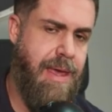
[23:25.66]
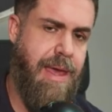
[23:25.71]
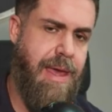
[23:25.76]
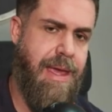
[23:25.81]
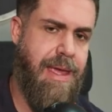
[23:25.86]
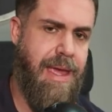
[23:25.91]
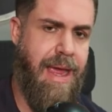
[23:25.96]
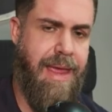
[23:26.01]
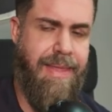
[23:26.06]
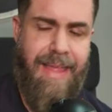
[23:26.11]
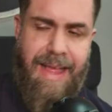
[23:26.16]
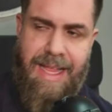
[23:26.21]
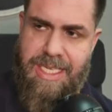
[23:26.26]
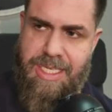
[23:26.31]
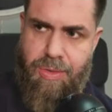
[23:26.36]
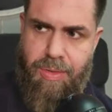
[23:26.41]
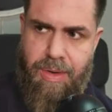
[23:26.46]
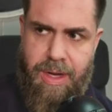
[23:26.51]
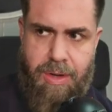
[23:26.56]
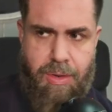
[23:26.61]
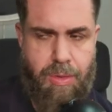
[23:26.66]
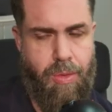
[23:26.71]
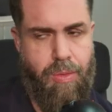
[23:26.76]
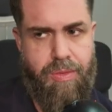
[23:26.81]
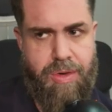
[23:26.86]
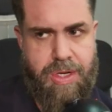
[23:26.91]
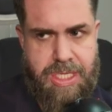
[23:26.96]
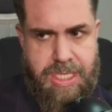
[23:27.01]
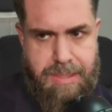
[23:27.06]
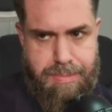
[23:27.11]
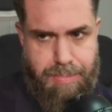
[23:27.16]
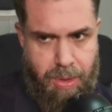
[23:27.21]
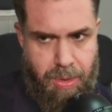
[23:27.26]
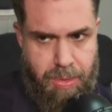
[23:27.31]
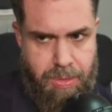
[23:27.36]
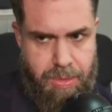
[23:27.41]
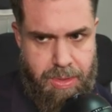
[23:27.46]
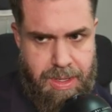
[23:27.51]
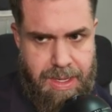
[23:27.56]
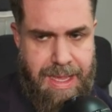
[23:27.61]
Okay, that's critical.
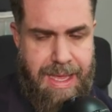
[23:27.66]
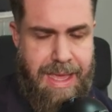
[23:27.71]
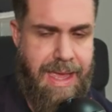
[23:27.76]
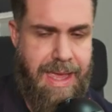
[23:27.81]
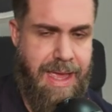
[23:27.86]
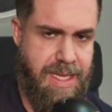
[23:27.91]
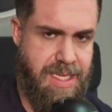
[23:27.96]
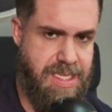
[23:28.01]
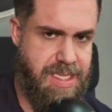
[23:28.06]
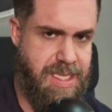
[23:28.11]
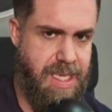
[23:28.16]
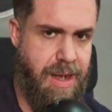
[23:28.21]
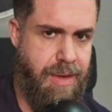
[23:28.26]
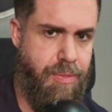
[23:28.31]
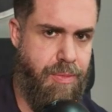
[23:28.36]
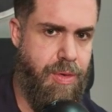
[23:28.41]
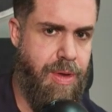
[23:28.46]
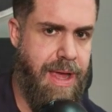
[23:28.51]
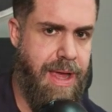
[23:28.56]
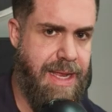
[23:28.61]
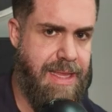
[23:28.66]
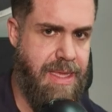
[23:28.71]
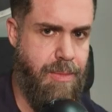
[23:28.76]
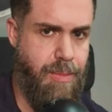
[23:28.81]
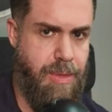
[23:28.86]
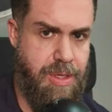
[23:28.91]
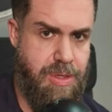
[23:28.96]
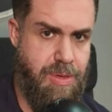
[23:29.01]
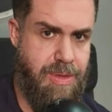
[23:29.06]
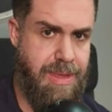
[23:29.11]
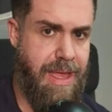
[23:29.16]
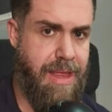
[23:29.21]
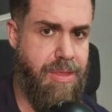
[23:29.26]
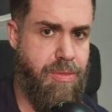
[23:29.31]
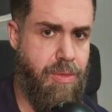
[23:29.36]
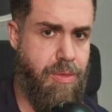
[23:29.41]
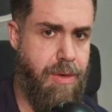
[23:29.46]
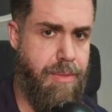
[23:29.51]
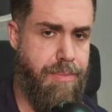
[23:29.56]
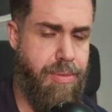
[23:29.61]
Respond instead of reacting. We do that
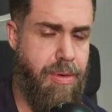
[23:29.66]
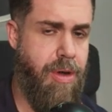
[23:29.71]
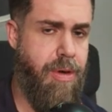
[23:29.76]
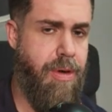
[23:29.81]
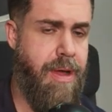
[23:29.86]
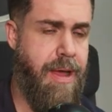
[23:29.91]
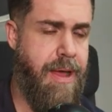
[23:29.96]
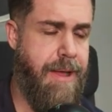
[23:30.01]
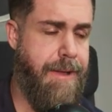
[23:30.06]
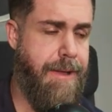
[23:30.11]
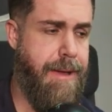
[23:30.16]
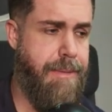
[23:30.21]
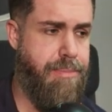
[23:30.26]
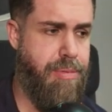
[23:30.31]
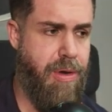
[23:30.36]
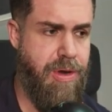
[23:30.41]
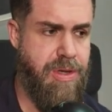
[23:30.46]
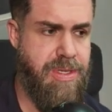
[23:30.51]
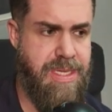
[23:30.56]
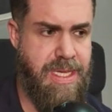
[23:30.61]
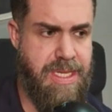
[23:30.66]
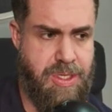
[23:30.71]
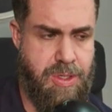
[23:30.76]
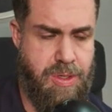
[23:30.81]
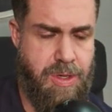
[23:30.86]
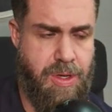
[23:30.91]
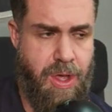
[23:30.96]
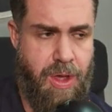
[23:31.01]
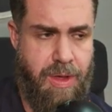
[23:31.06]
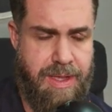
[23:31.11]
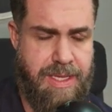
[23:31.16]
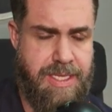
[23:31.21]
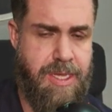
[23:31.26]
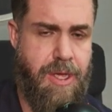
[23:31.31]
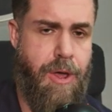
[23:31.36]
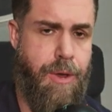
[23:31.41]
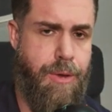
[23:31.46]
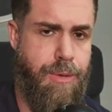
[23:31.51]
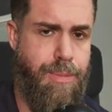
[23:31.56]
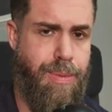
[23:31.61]
through a process known as
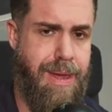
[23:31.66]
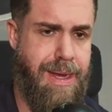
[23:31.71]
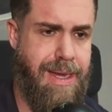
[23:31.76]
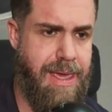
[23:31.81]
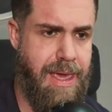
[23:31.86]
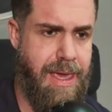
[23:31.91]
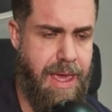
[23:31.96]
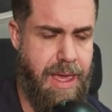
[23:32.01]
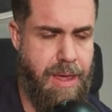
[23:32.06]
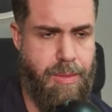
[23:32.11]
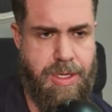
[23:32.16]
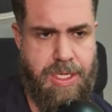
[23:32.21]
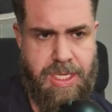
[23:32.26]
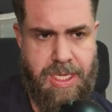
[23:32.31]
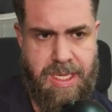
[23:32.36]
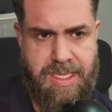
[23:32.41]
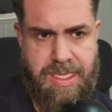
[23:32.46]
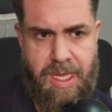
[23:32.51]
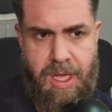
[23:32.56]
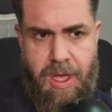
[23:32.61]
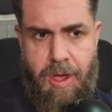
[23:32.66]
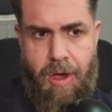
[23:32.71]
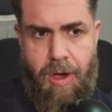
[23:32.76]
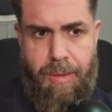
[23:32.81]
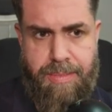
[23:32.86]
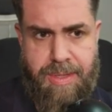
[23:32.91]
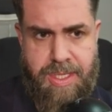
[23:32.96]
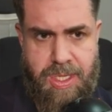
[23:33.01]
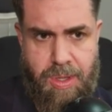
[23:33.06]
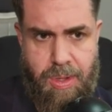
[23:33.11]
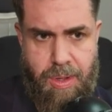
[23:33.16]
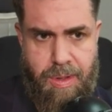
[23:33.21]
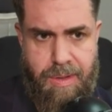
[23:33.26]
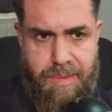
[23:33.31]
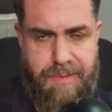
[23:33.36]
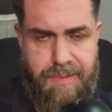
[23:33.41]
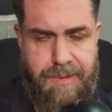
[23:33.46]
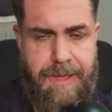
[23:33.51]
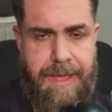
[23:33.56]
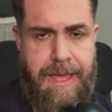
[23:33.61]
OPDA, which is
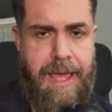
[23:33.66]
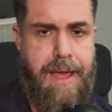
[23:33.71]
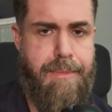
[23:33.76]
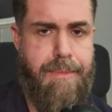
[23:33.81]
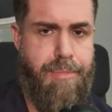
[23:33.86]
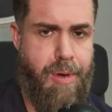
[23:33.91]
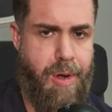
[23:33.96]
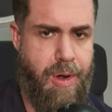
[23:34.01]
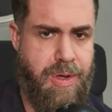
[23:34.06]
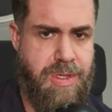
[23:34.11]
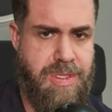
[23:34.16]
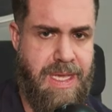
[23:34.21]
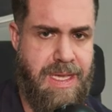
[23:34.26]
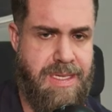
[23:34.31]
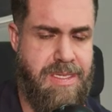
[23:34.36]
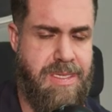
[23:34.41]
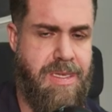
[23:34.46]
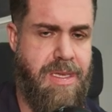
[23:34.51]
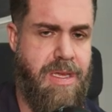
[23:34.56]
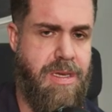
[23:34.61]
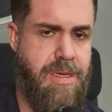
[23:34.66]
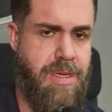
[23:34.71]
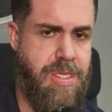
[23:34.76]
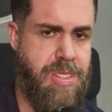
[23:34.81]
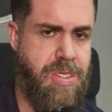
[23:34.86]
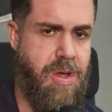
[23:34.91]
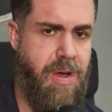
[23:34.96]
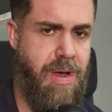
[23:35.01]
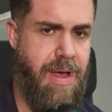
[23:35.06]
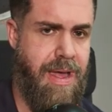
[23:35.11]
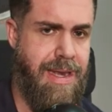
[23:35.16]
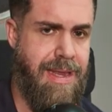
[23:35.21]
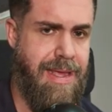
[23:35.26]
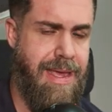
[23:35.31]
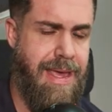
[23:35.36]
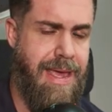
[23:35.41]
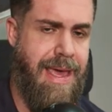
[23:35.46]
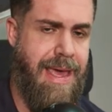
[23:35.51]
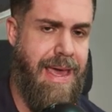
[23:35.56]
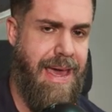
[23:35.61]
observe, process, decide,
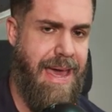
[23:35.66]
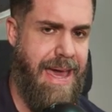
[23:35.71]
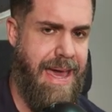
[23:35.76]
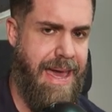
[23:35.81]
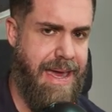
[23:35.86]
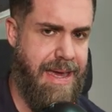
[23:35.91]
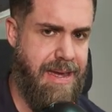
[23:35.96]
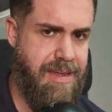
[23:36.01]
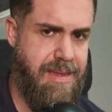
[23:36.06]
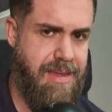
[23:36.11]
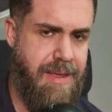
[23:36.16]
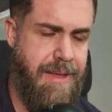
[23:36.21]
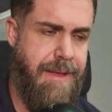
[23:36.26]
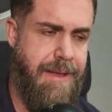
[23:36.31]
act.